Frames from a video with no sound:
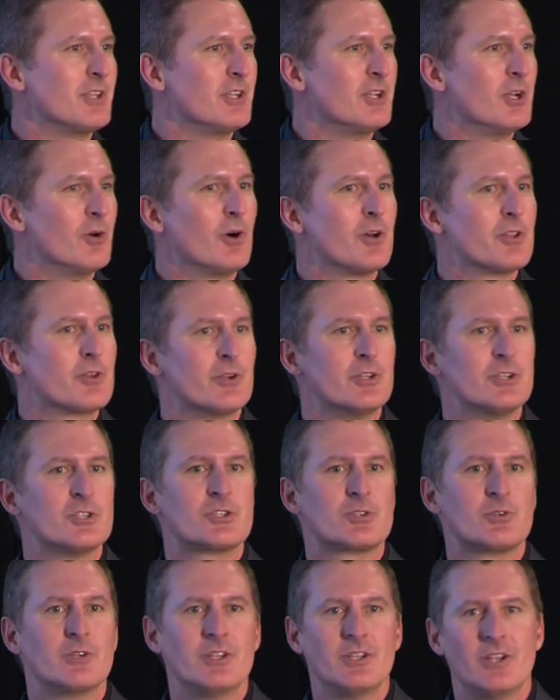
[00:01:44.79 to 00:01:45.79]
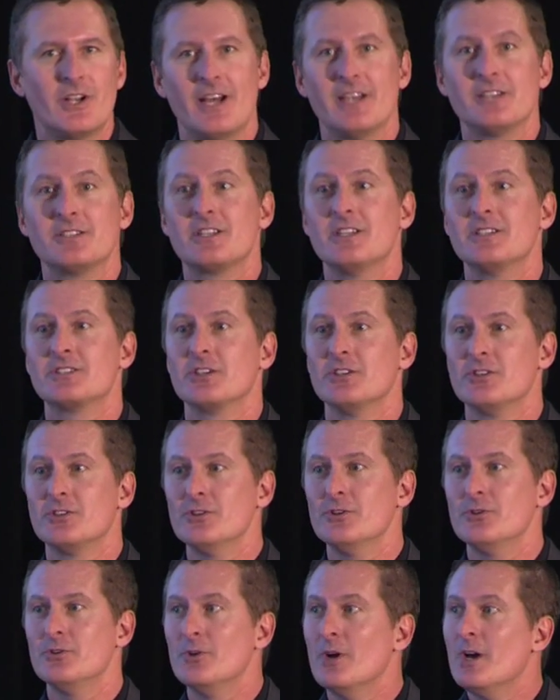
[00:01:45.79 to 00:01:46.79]
that no other industry in the United States could
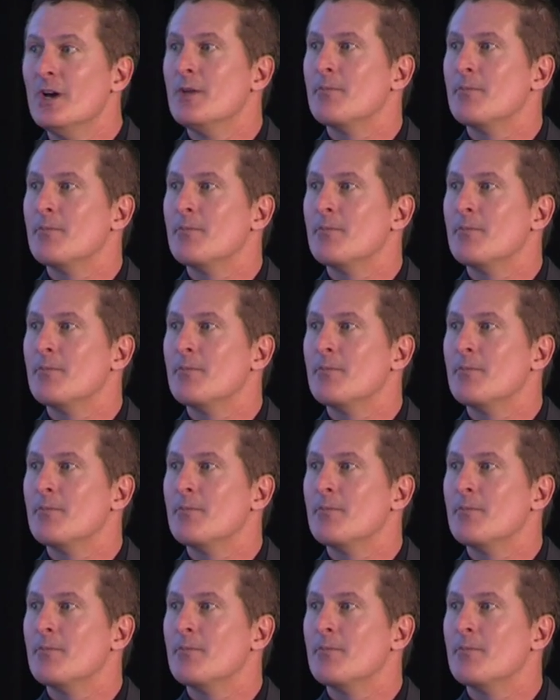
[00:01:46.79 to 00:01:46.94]
do